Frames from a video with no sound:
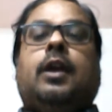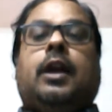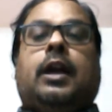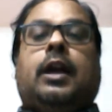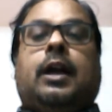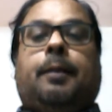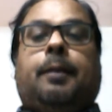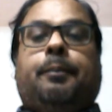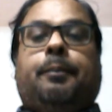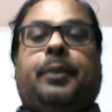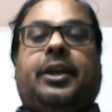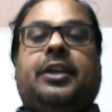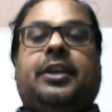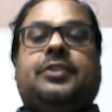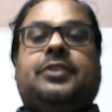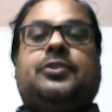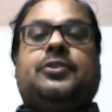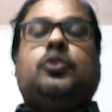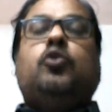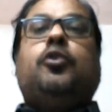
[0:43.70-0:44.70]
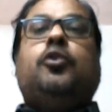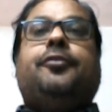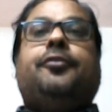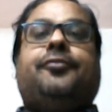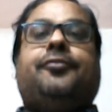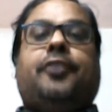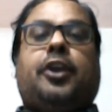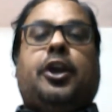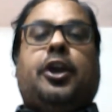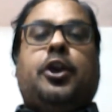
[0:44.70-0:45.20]
Companies go
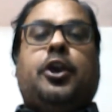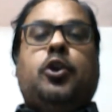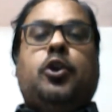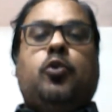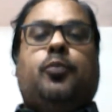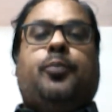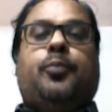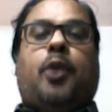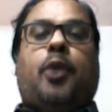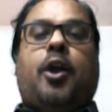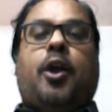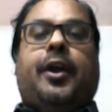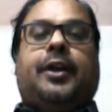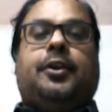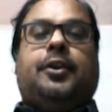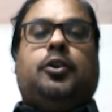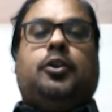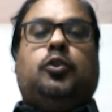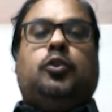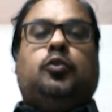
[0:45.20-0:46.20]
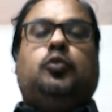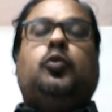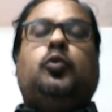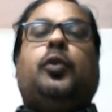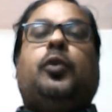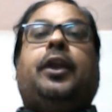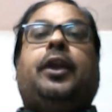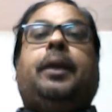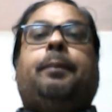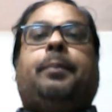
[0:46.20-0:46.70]
for a new product to
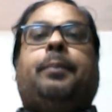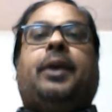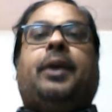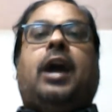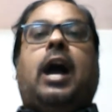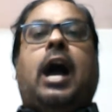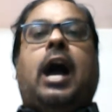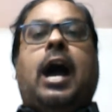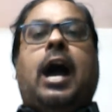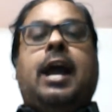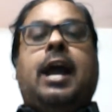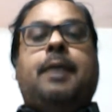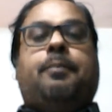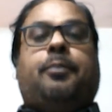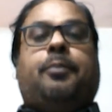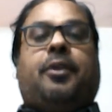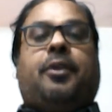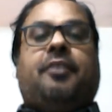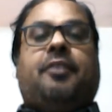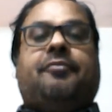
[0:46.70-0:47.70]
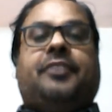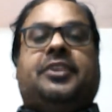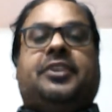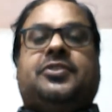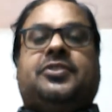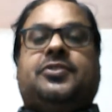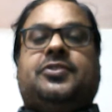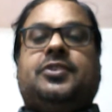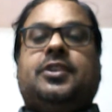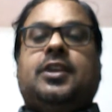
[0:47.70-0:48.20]
reap high profits
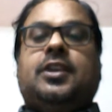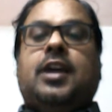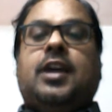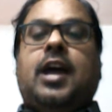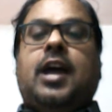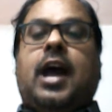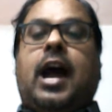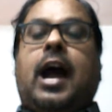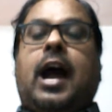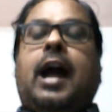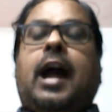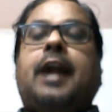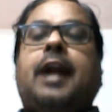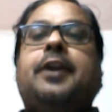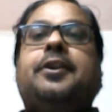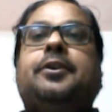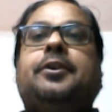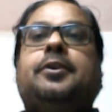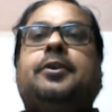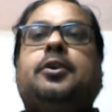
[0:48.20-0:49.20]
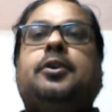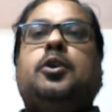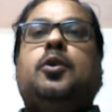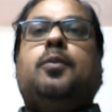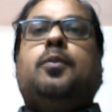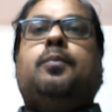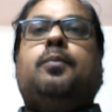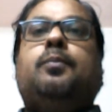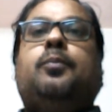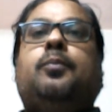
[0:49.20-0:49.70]
and
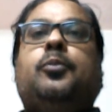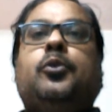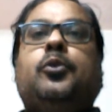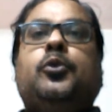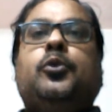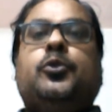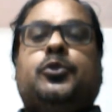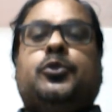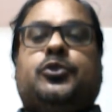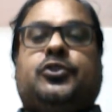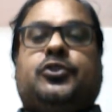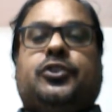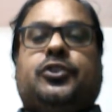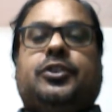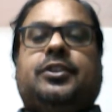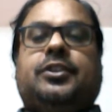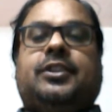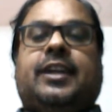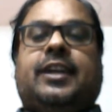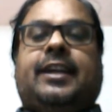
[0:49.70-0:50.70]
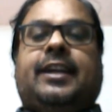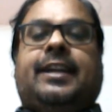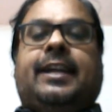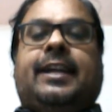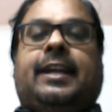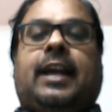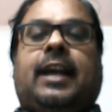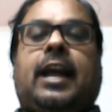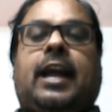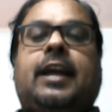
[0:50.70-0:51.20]
boost the
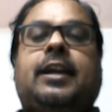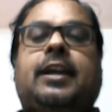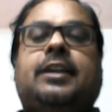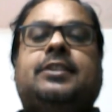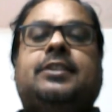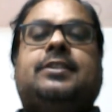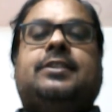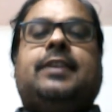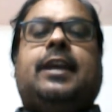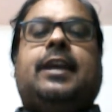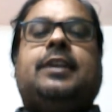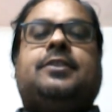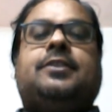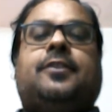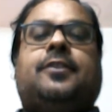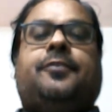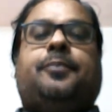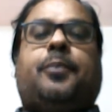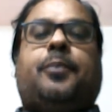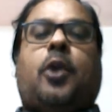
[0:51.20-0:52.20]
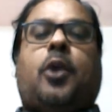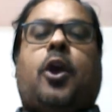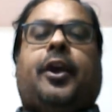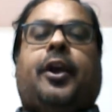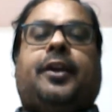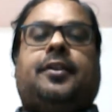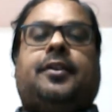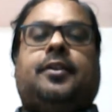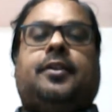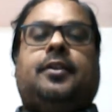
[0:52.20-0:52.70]
decline in sales of
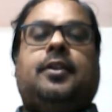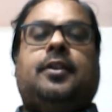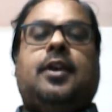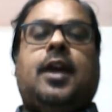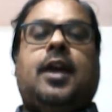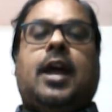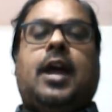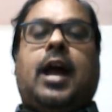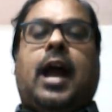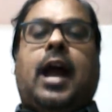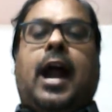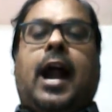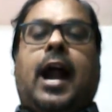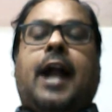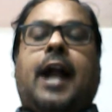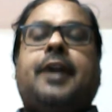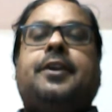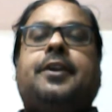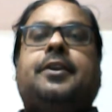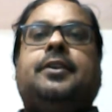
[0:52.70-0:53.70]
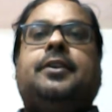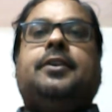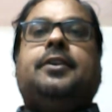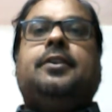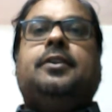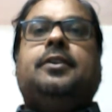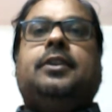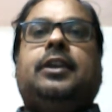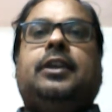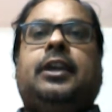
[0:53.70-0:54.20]
product, and
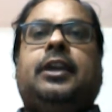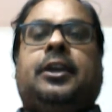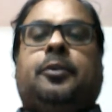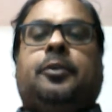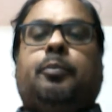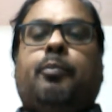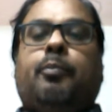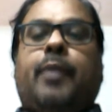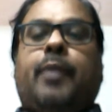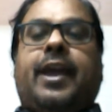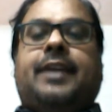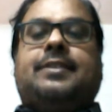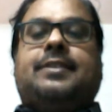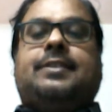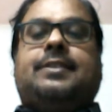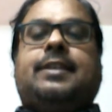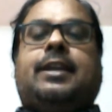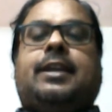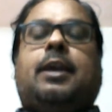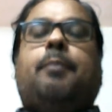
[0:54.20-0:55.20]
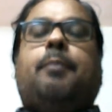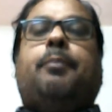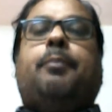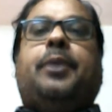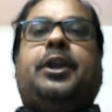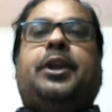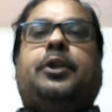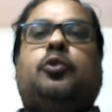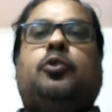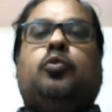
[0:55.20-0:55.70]
it makes the
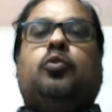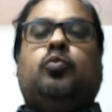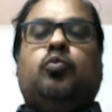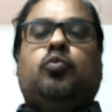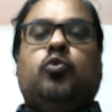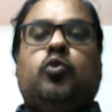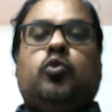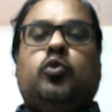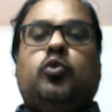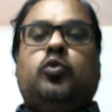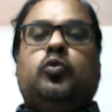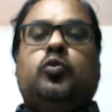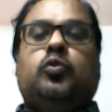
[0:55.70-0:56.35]
company to move